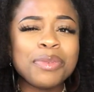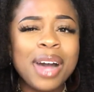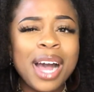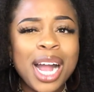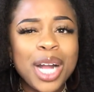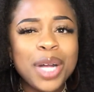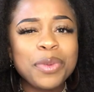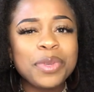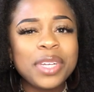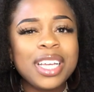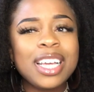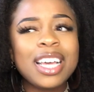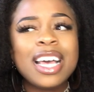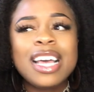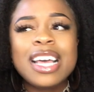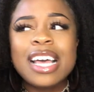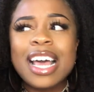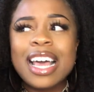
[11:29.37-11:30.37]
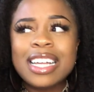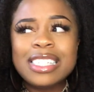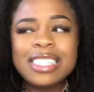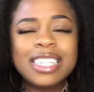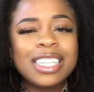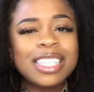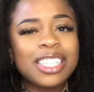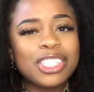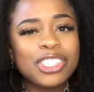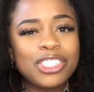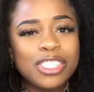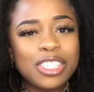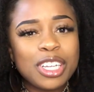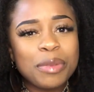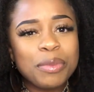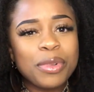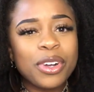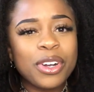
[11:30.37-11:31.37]
Why are we ending the
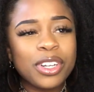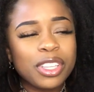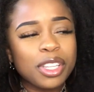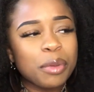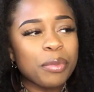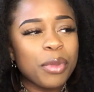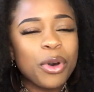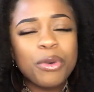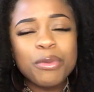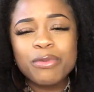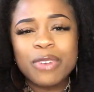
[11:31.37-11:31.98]
ship or the boat